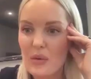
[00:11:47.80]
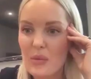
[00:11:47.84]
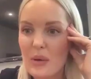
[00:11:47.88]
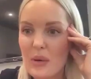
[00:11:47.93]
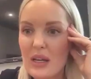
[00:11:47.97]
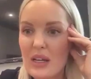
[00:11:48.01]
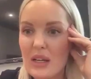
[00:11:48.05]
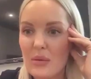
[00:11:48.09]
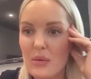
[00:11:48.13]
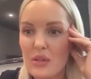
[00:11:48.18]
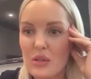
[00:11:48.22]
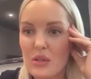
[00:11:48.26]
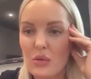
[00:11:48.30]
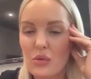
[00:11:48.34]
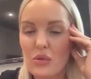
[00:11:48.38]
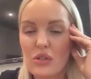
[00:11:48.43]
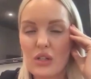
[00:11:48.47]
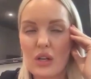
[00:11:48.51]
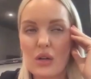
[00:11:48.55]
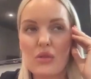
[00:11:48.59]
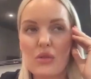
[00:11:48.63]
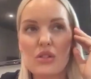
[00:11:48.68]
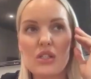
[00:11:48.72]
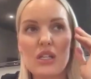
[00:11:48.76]
for me, it was
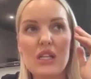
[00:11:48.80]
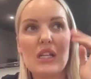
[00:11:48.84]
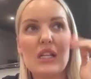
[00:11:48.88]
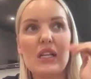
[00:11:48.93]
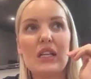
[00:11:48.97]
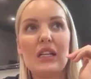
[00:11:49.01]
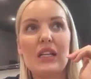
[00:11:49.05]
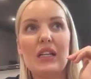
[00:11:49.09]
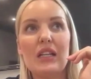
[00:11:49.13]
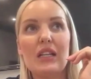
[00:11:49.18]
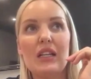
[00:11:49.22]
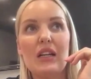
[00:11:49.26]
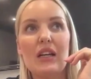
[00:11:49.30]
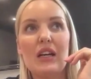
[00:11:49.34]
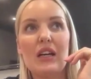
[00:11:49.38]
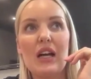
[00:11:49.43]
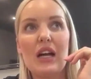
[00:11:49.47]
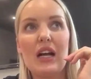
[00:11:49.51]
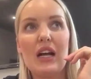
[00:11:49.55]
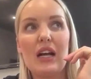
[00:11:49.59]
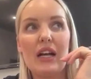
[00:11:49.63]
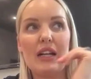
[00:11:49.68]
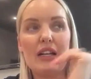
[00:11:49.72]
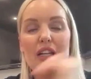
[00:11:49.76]
also seeing
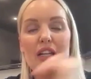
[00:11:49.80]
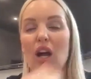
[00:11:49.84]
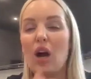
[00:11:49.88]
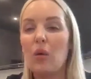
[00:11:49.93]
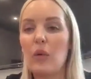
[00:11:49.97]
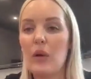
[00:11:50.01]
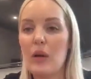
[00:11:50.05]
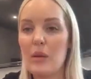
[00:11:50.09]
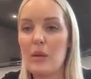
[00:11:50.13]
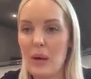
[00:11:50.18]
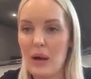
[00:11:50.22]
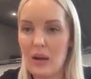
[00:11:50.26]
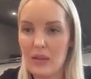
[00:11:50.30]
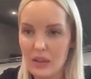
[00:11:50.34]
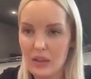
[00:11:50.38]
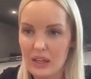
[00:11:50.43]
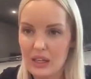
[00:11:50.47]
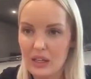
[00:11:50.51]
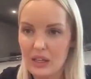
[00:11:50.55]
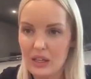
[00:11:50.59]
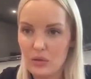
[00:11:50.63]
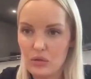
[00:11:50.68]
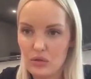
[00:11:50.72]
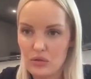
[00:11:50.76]
and knowing about the
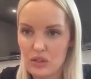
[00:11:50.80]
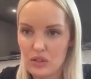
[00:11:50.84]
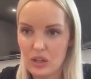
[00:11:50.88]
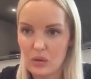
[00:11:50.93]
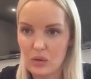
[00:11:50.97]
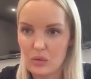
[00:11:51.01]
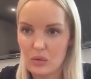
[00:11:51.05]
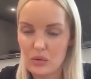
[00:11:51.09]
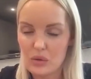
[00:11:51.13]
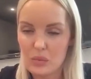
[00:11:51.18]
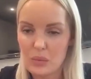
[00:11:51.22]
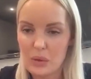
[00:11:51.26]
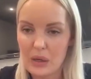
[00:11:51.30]
healed results,